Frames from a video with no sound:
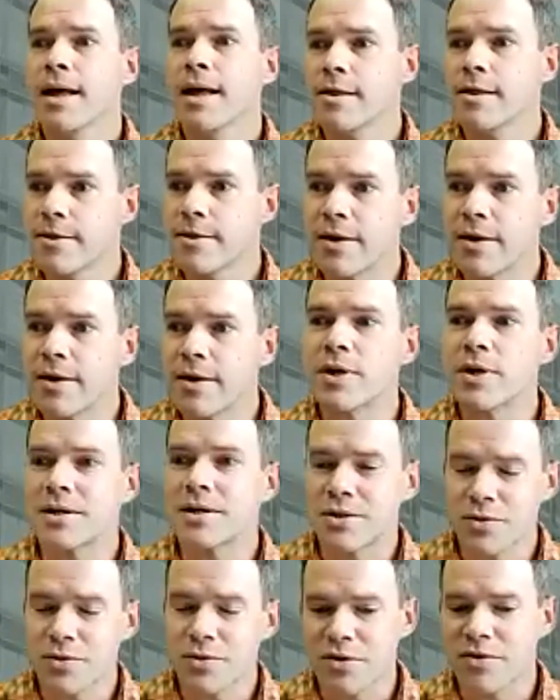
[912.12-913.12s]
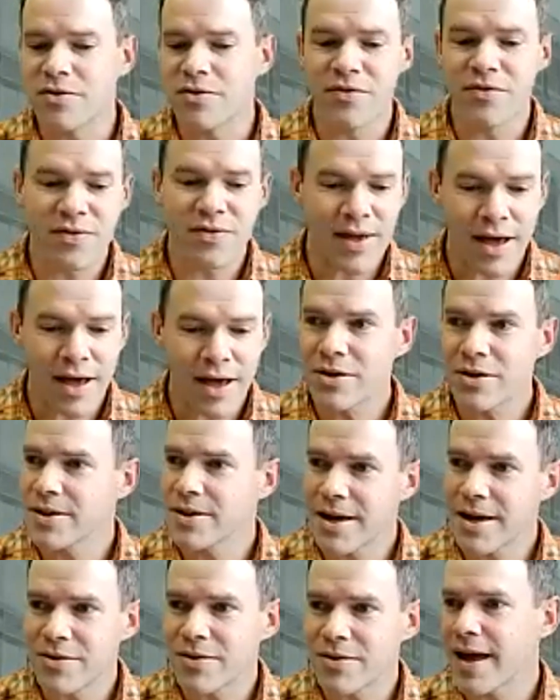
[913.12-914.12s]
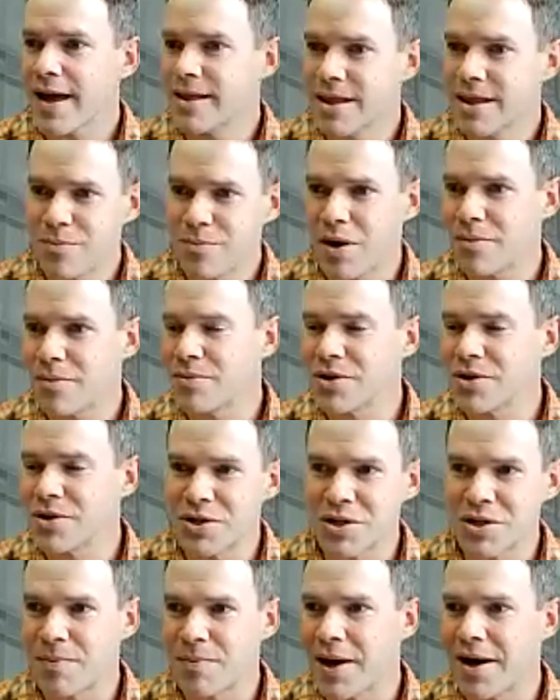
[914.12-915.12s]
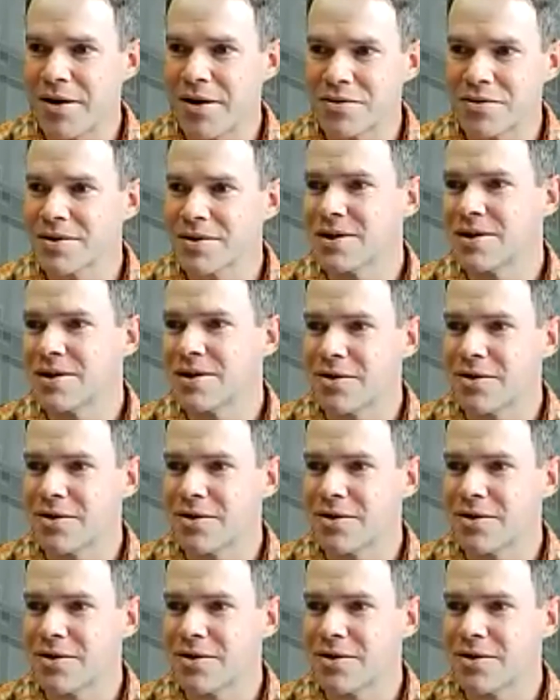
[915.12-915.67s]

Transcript: then we could sort of calculate, okay, and they publish about,